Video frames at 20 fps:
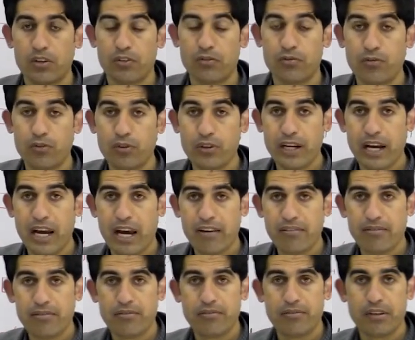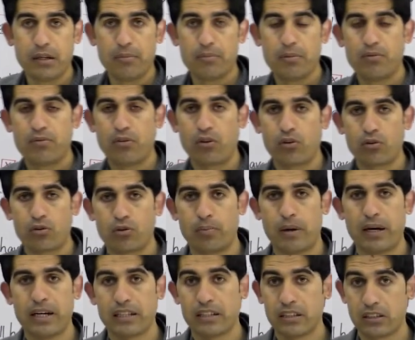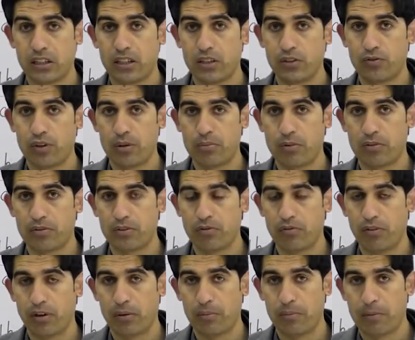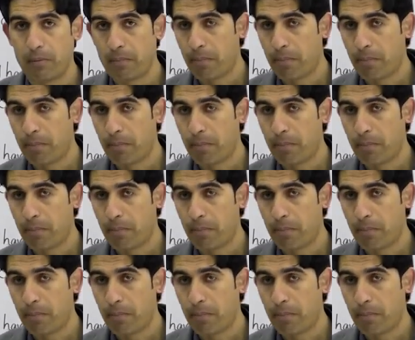Would have will be followed by third form of the verb.